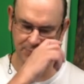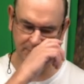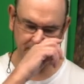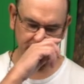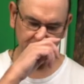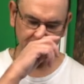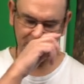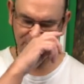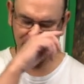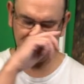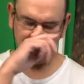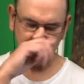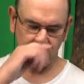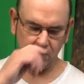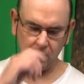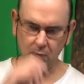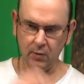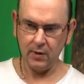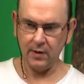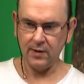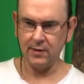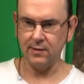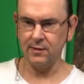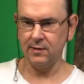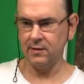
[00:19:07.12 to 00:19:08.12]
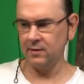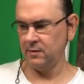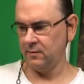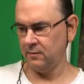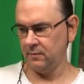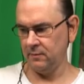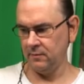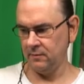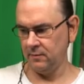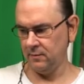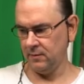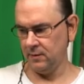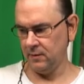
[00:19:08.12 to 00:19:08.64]
prefers white
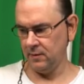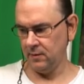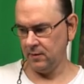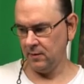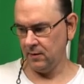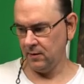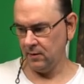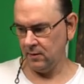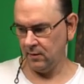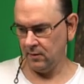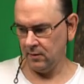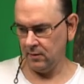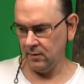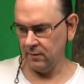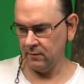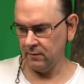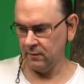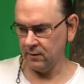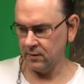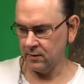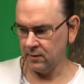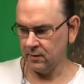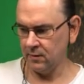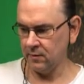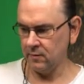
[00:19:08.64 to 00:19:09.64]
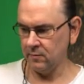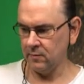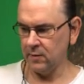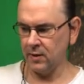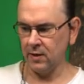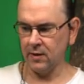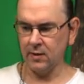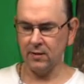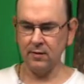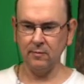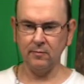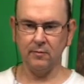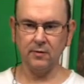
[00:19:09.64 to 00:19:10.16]
if there's going to be
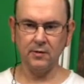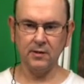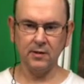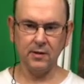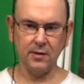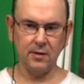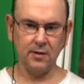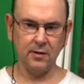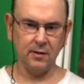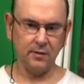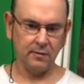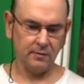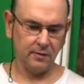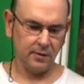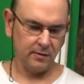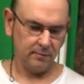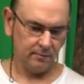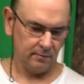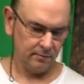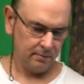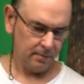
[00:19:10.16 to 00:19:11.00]
cables hanging around.